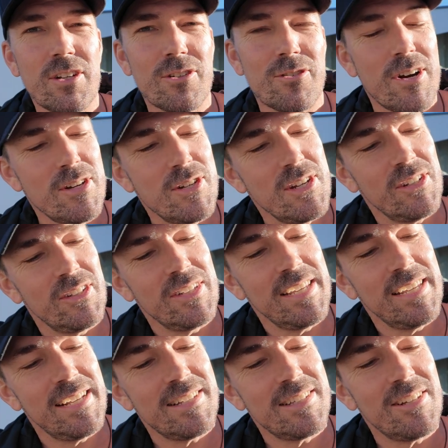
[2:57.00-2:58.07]
and crunchy on
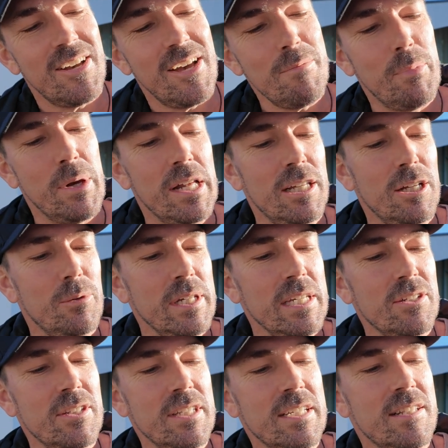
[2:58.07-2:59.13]
the outside, pillowy
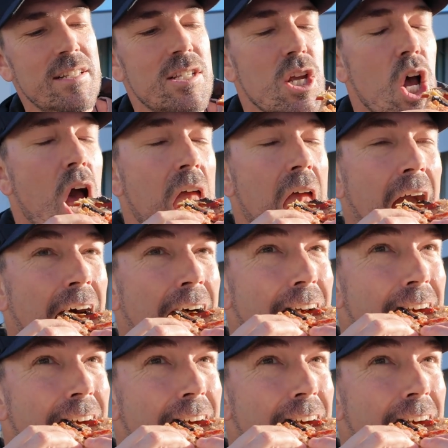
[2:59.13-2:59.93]
on the inside.